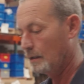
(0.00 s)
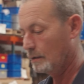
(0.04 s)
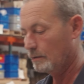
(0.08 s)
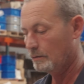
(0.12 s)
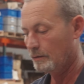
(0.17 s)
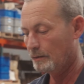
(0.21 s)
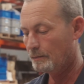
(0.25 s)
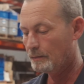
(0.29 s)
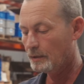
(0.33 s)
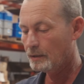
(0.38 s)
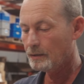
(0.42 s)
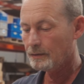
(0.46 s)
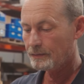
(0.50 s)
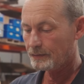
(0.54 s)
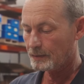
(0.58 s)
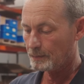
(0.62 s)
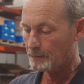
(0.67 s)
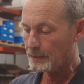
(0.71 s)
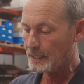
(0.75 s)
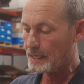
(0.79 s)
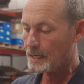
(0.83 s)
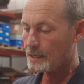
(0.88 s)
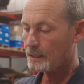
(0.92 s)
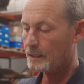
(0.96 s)
remove the
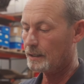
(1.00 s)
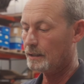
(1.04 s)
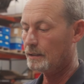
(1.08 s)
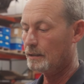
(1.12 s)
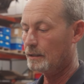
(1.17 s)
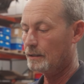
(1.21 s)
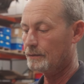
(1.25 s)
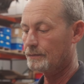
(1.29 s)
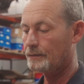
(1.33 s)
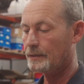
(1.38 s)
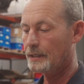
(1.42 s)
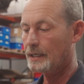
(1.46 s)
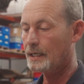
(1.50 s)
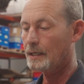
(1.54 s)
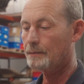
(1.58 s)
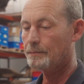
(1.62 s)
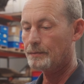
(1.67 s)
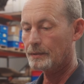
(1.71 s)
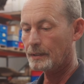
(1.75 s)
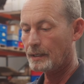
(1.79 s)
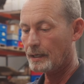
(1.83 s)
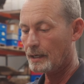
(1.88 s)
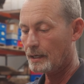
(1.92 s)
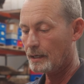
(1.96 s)
backing off the
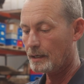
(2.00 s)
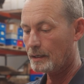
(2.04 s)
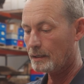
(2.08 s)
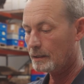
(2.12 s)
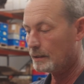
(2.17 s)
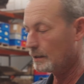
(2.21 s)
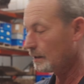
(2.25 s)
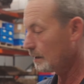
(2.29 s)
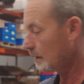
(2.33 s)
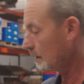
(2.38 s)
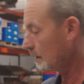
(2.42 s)
applique,